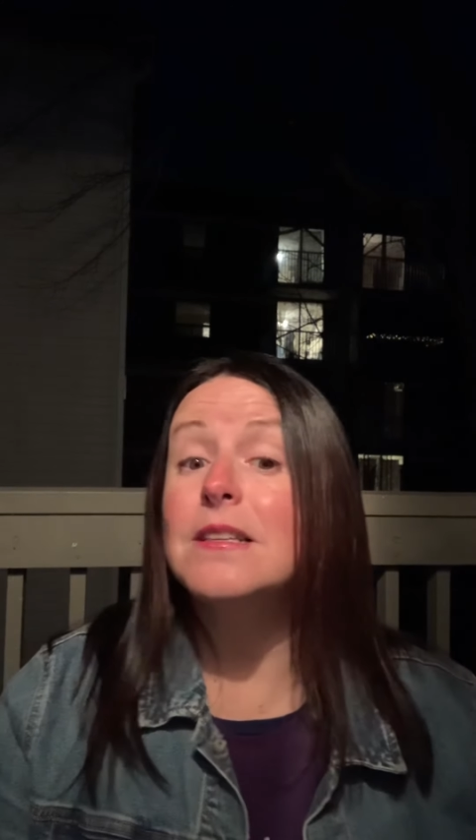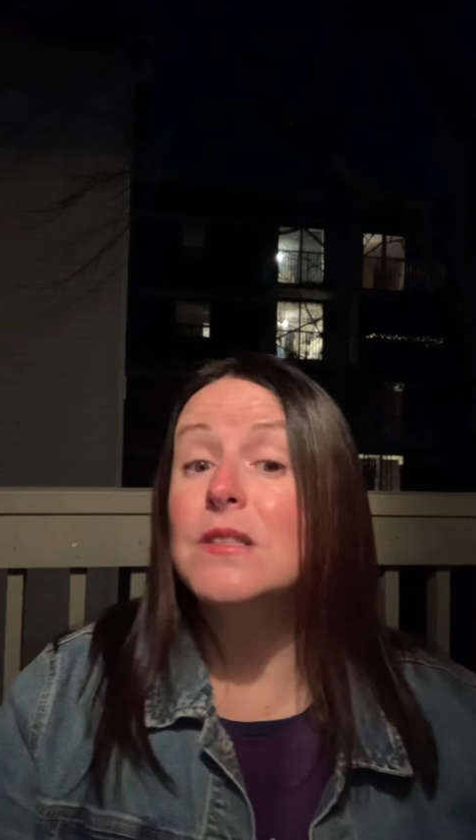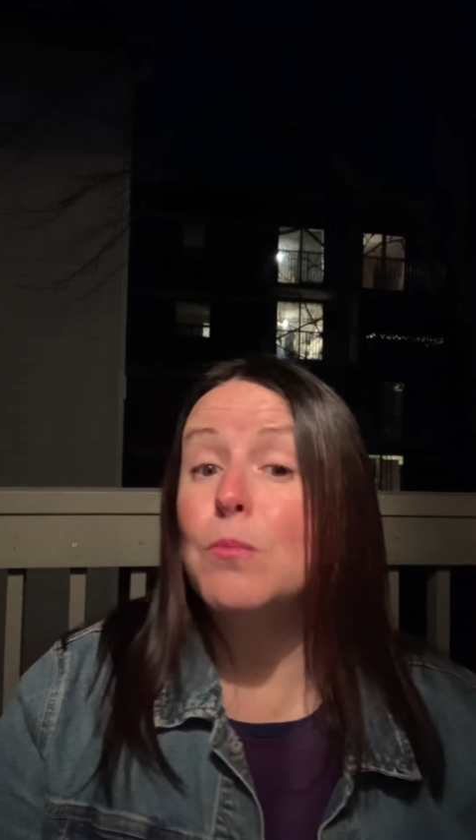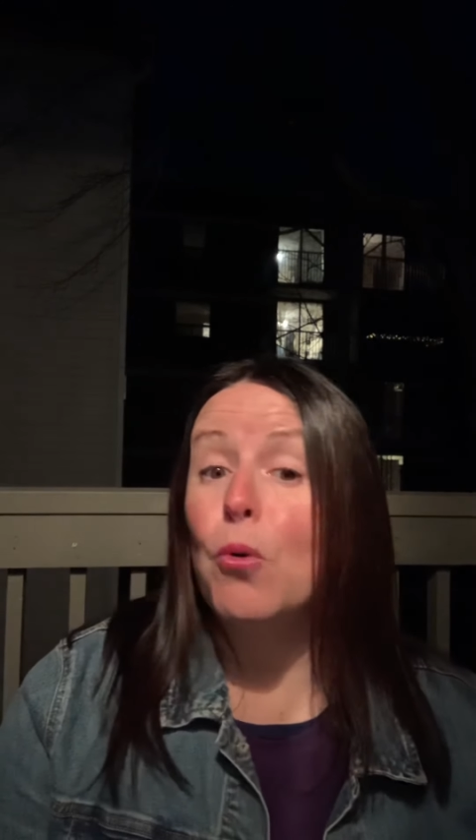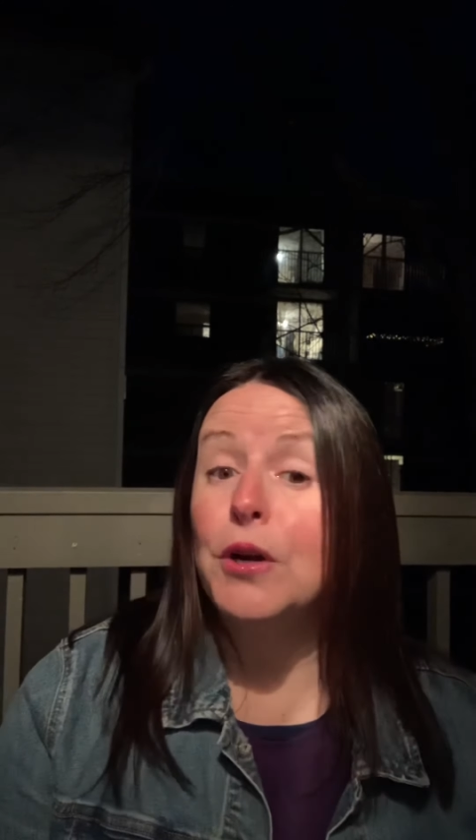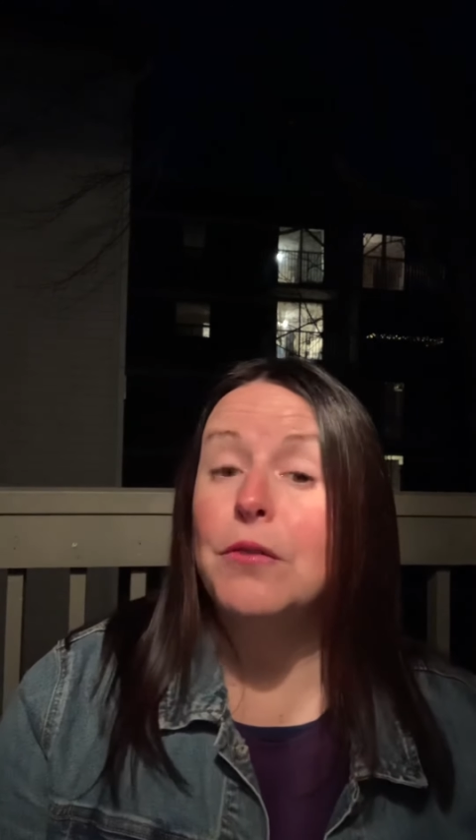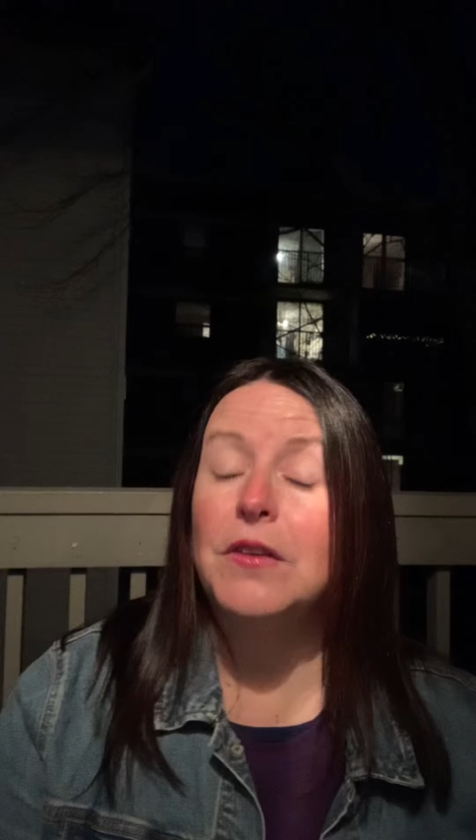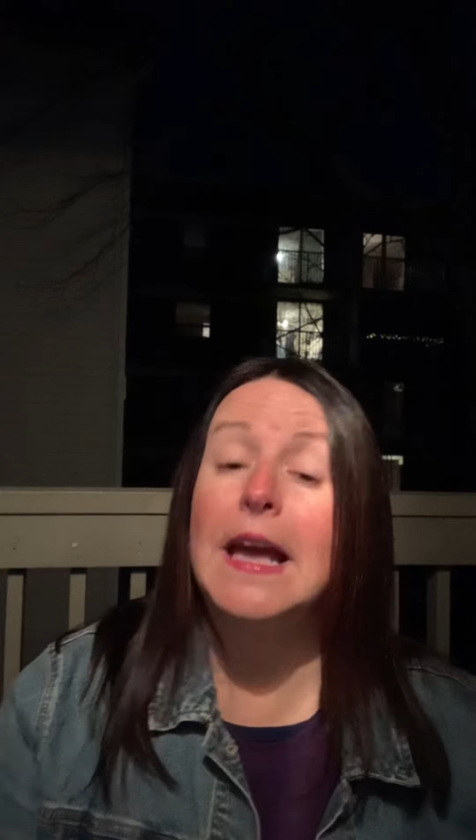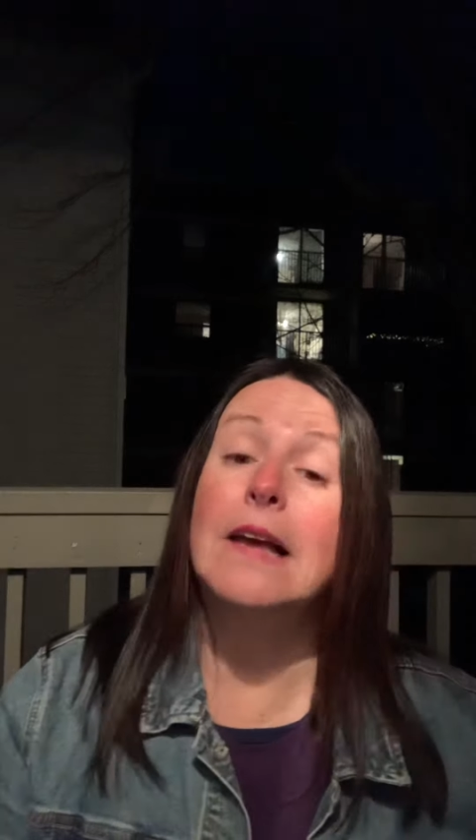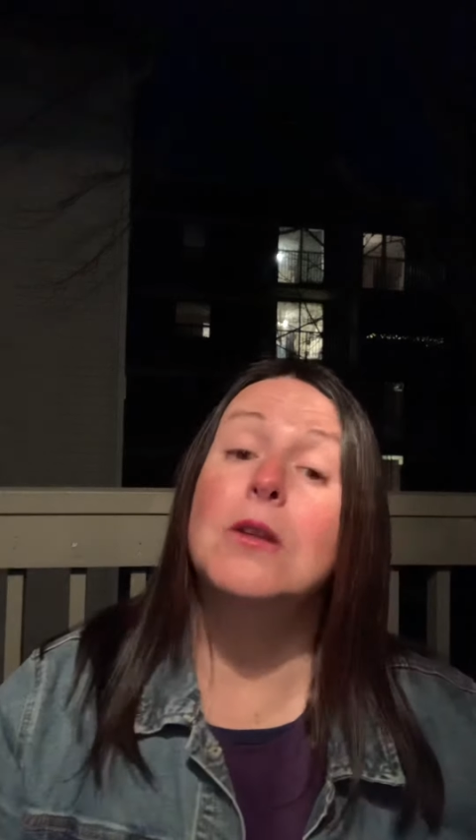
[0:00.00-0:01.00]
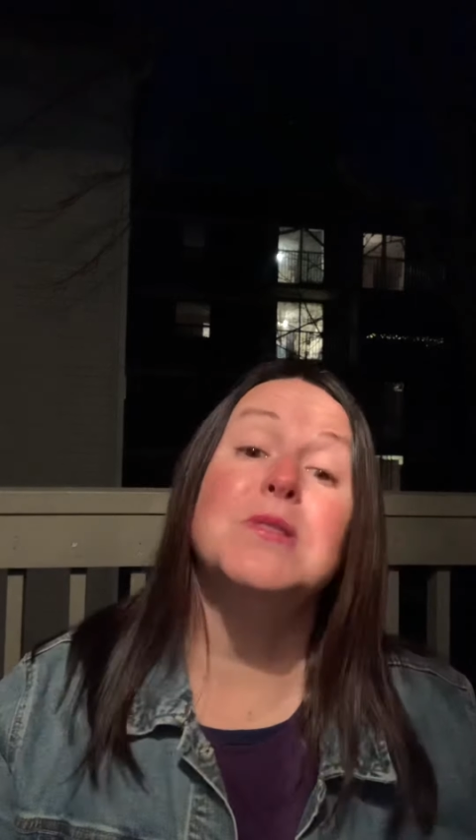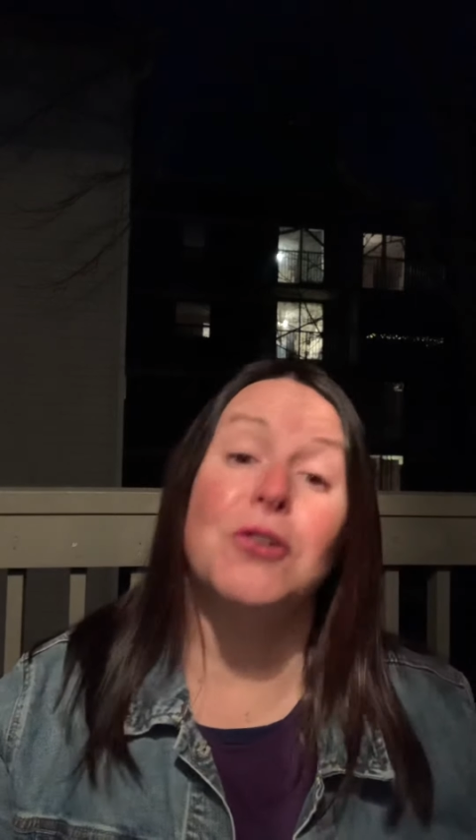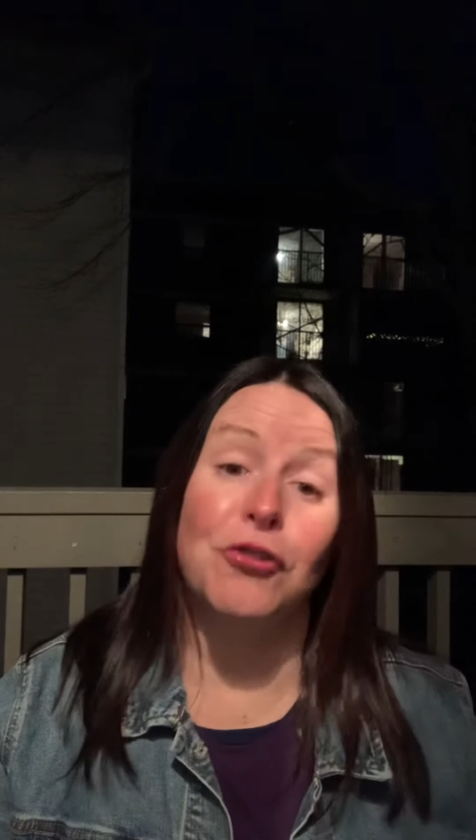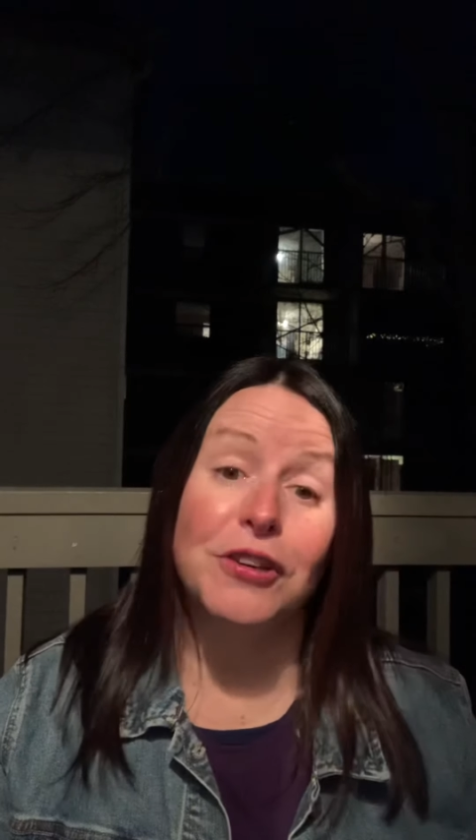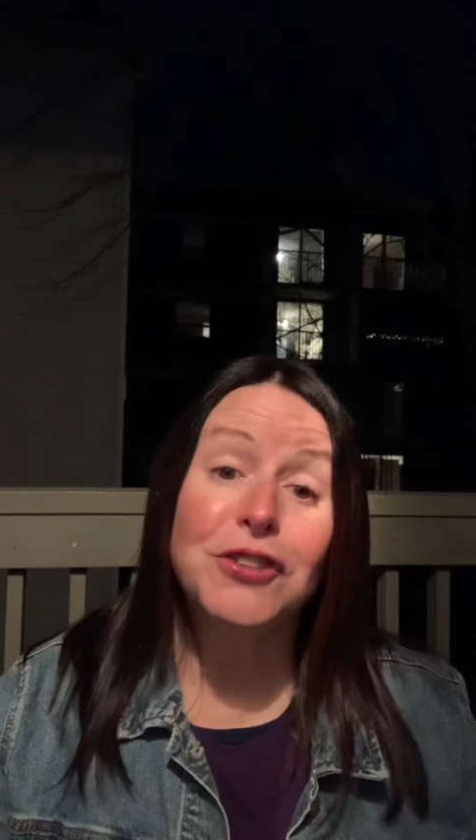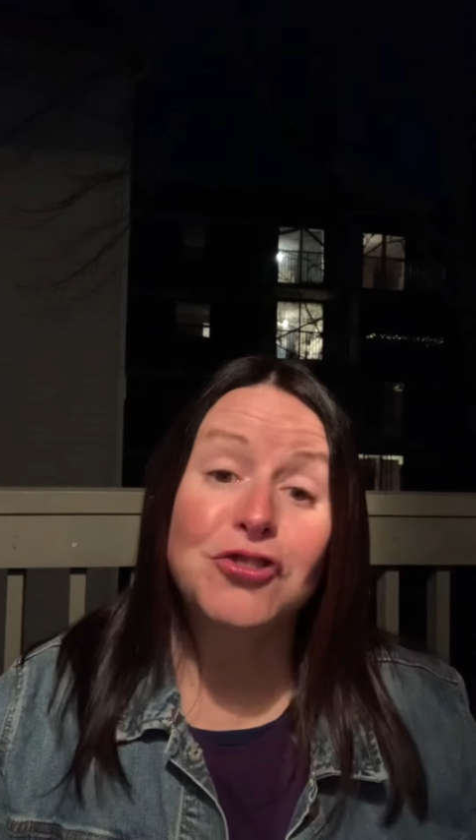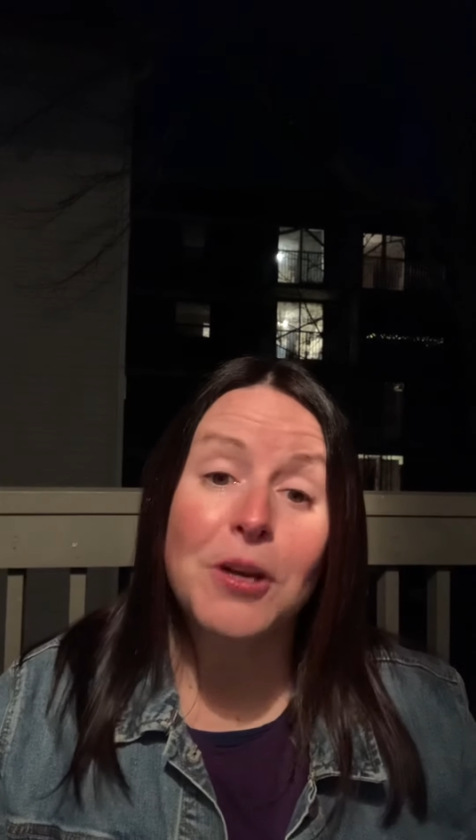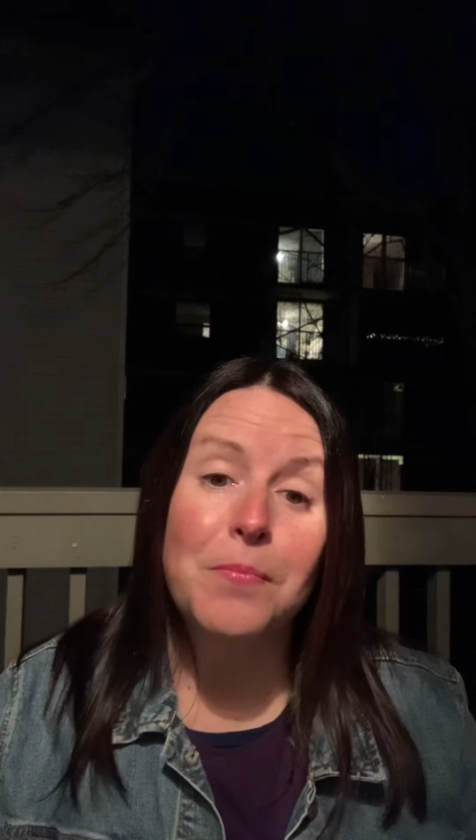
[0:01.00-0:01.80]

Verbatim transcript: support of Caleb's courage